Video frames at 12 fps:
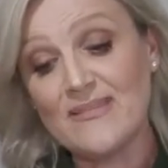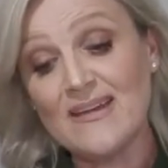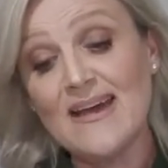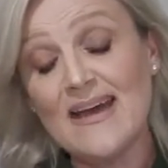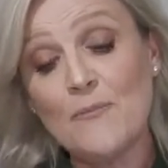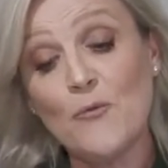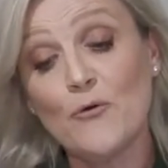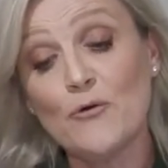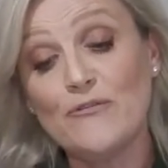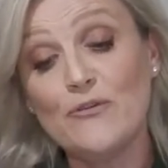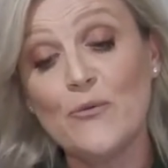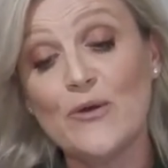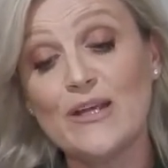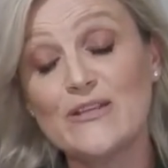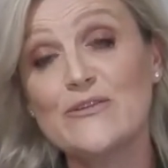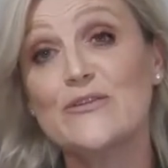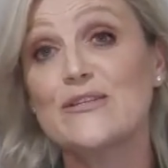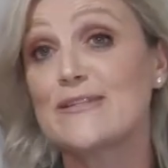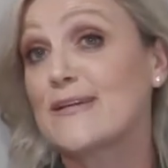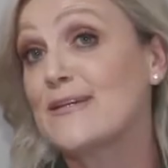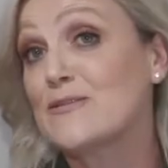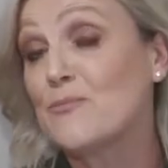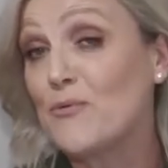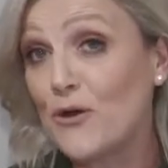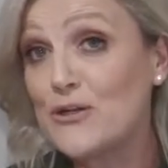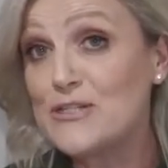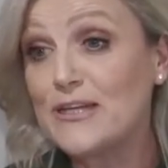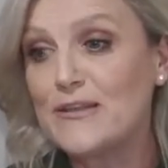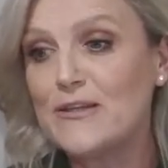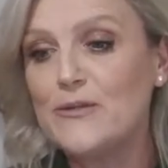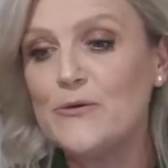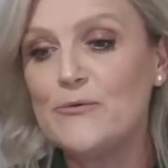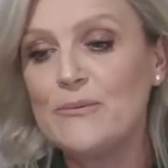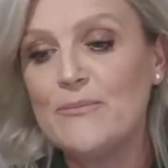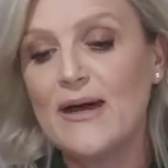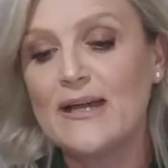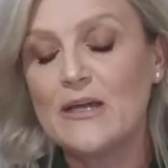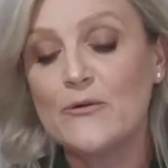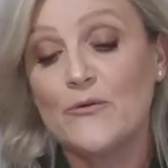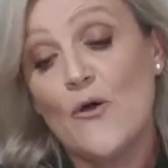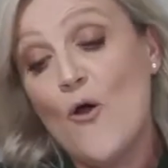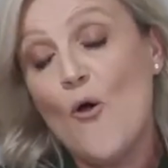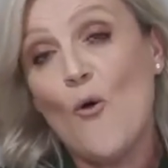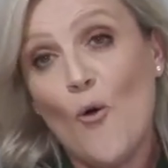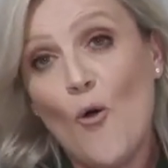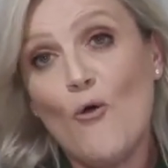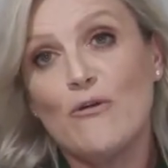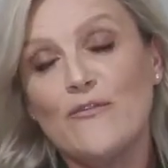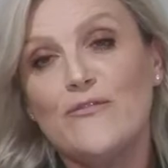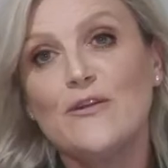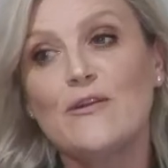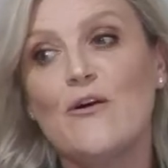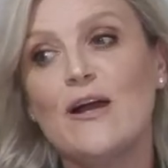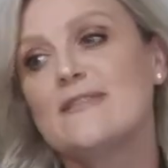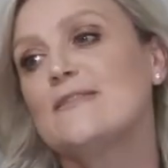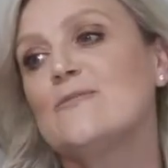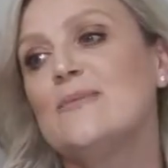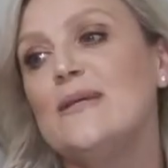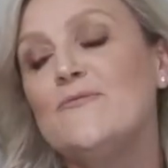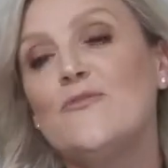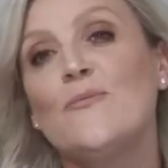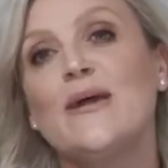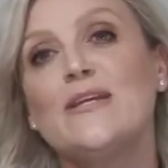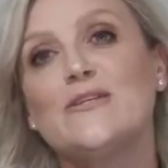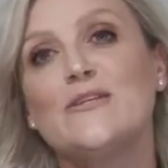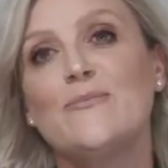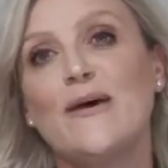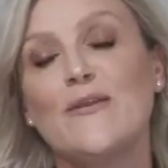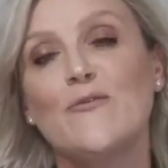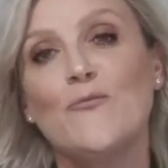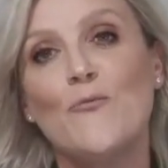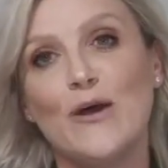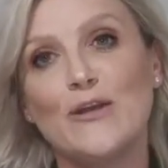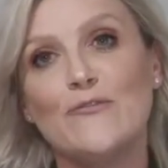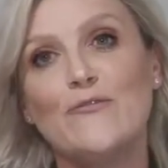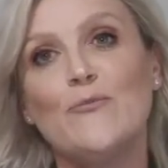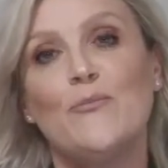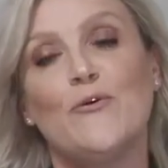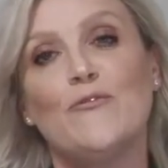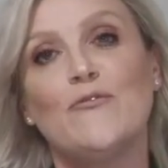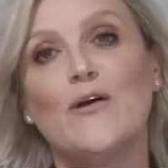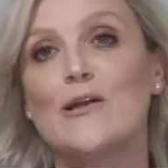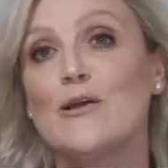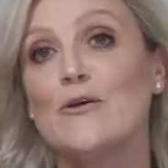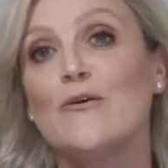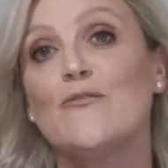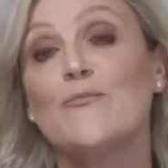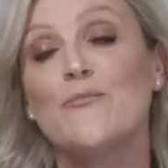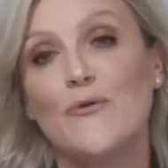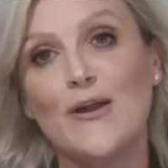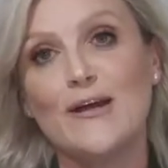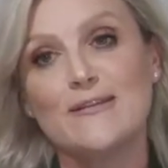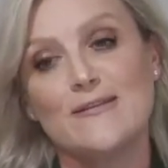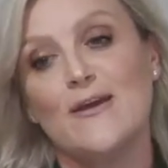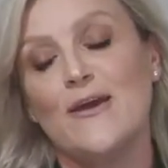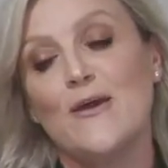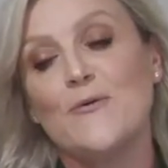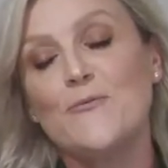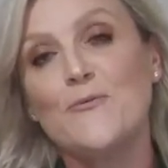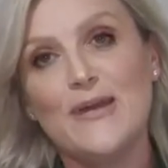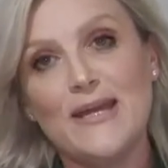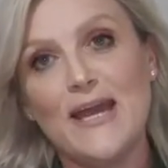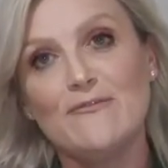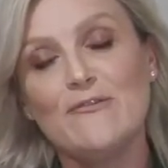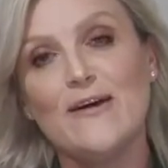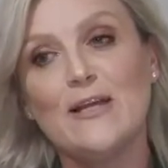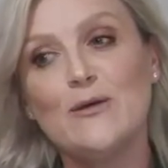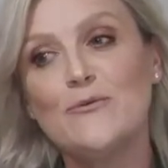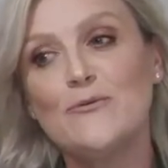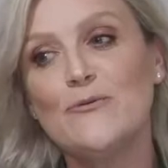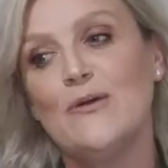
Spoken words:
or if you're wanting to discuss a project that you're embarking on, or if you'd like some information about the wonderful portfolio of products we have available